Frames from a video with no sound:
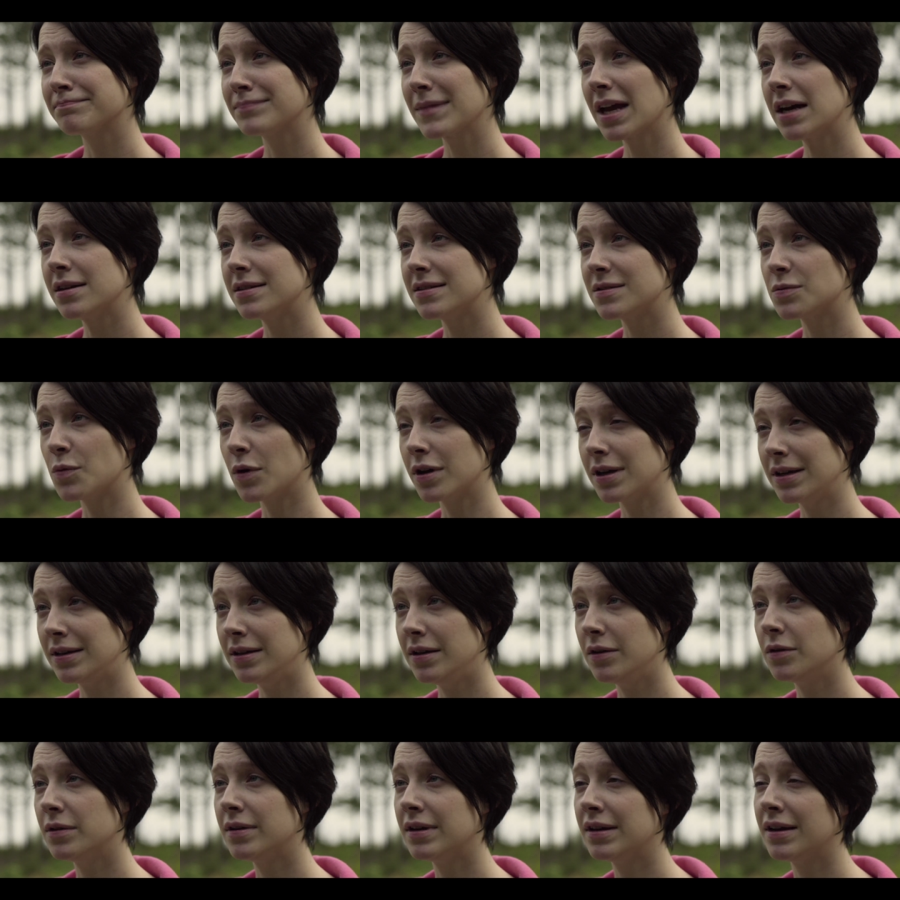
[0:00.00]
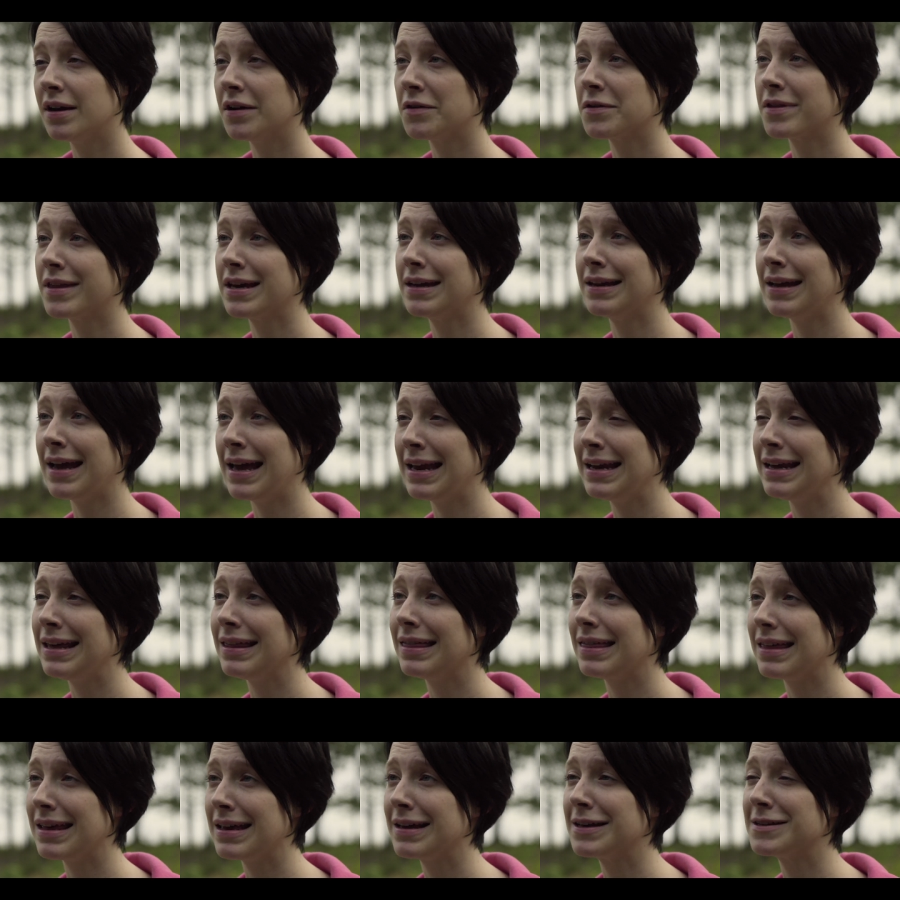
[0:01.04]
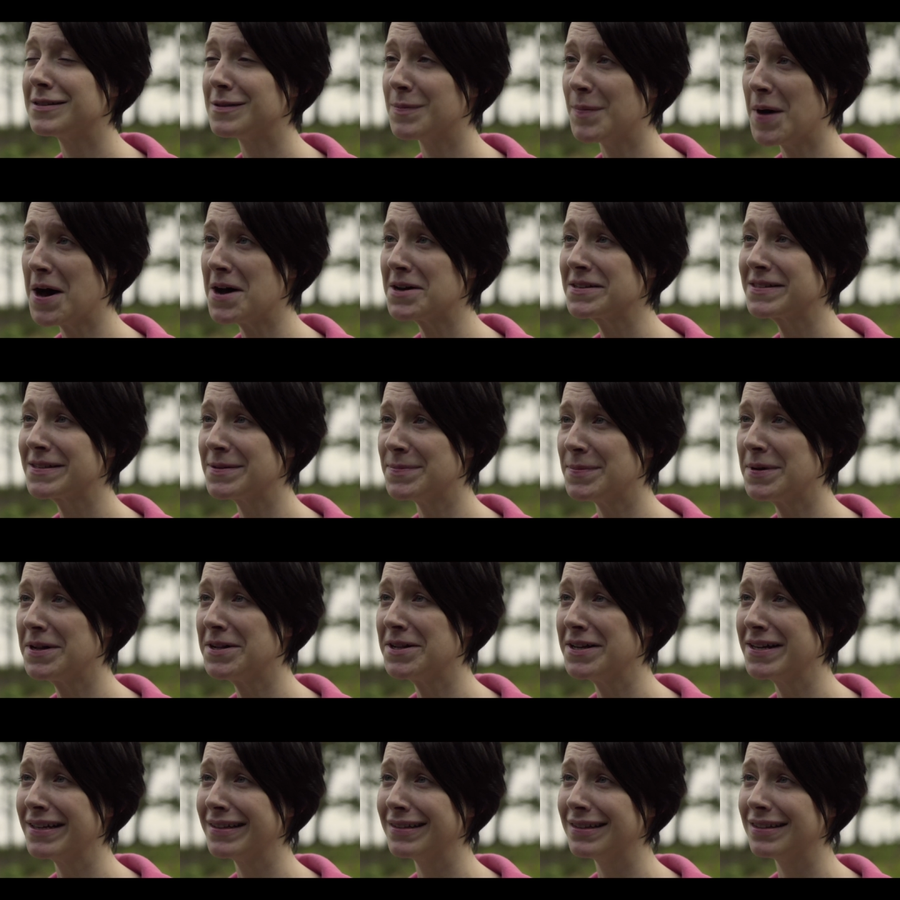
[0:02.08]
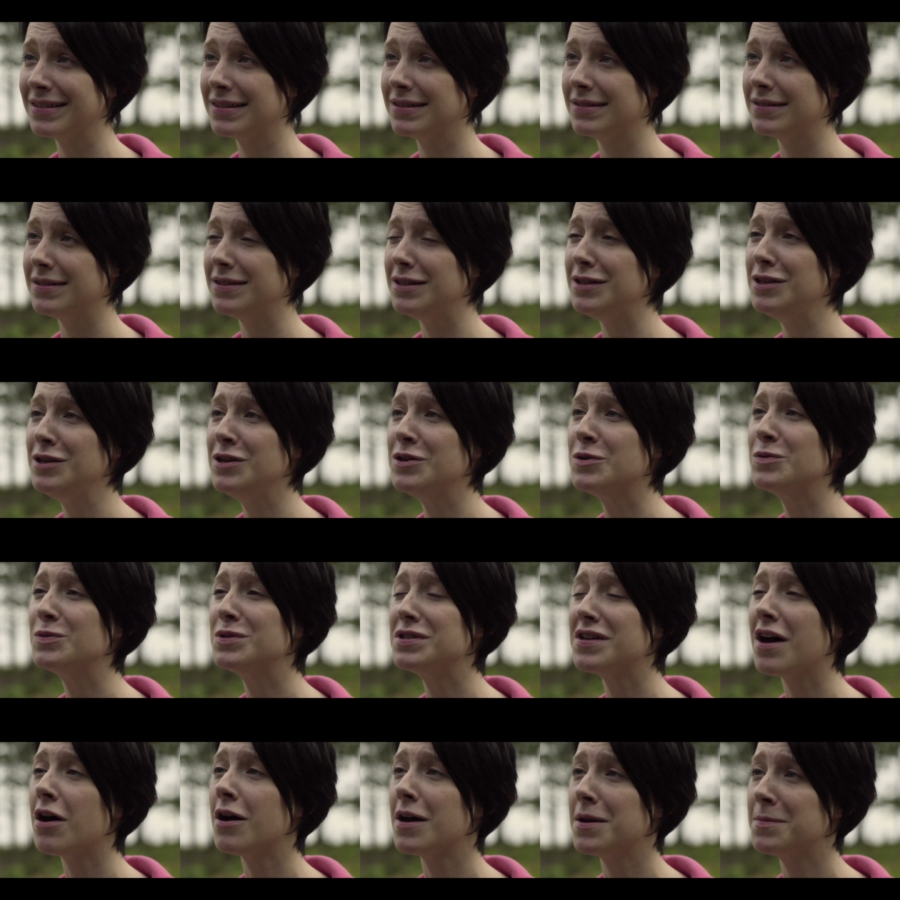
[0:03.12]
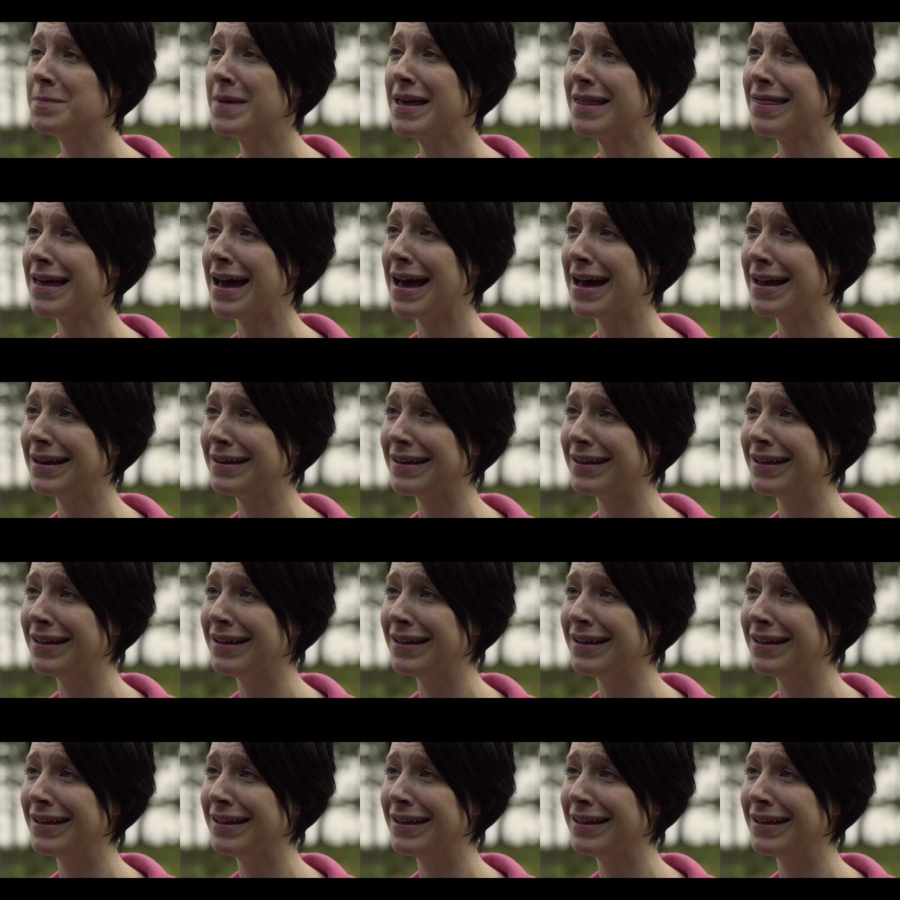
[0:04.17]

I just wanted you to know that anything is possible. You taught me that.